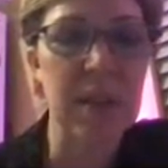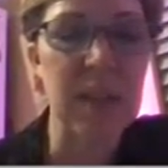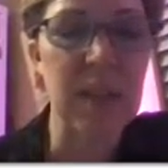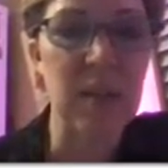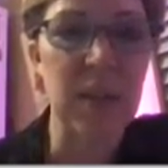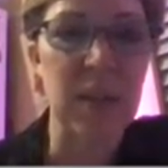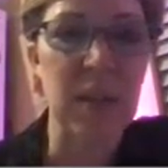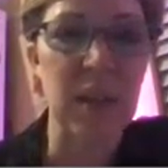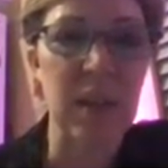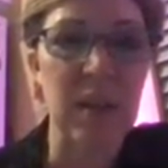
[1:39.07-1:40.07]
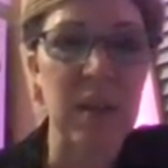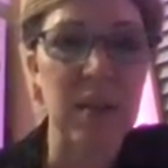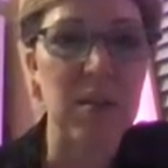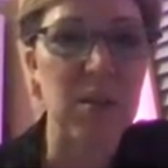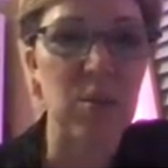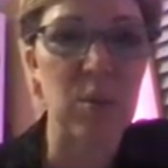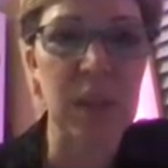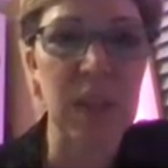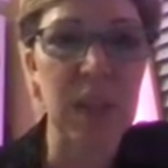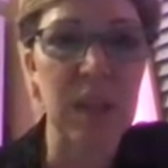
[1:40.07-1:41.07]
Neolithic era,
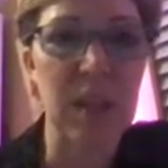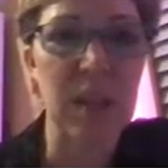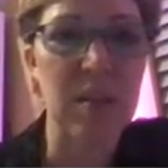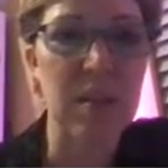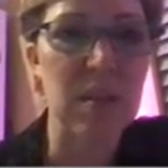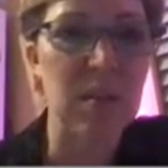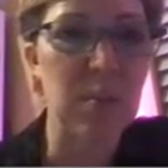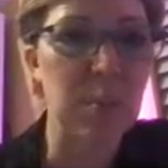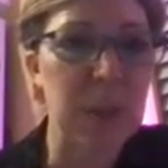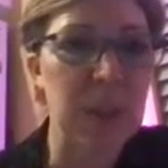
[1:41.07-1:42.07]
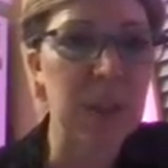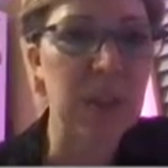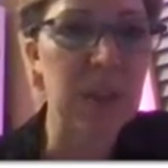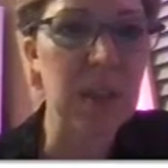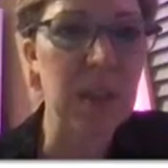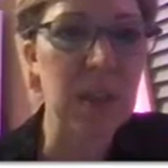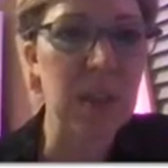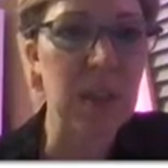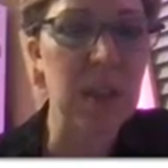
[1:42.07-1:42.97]
28,000 BCE.